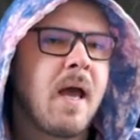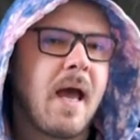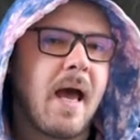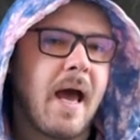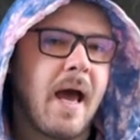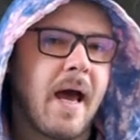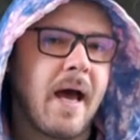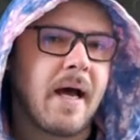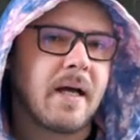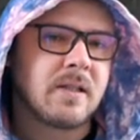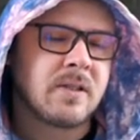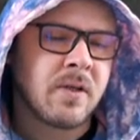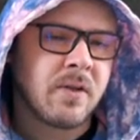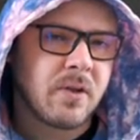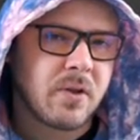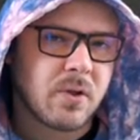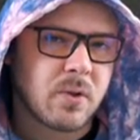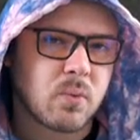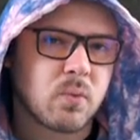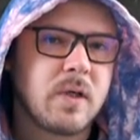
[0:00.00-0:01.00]
at
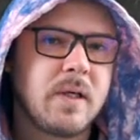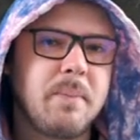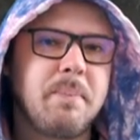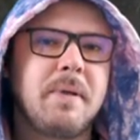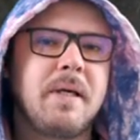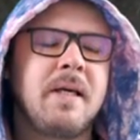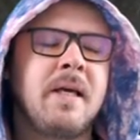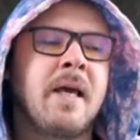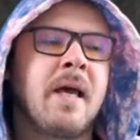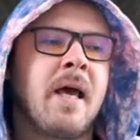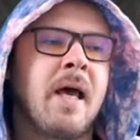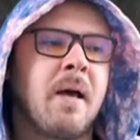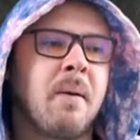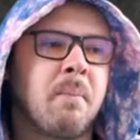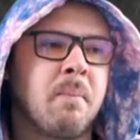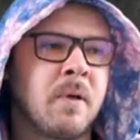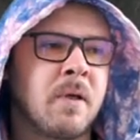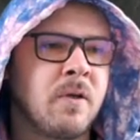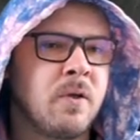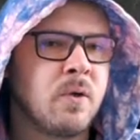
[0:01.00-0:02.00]
three p
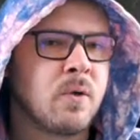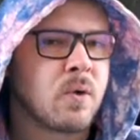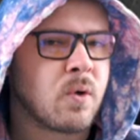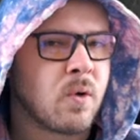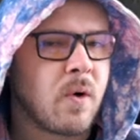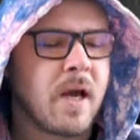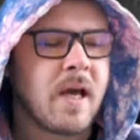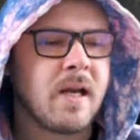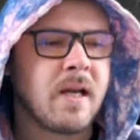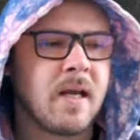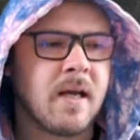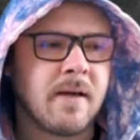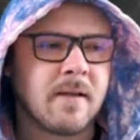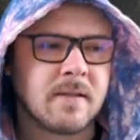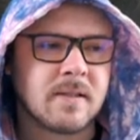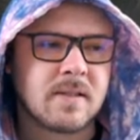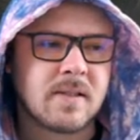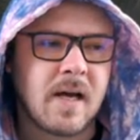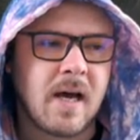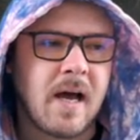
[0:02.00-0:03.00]
m
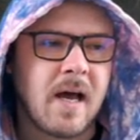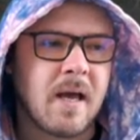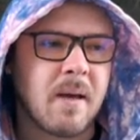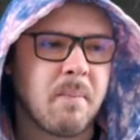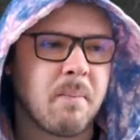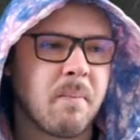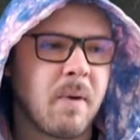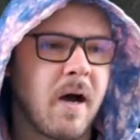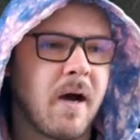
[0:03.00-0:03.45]
Ukrainian time.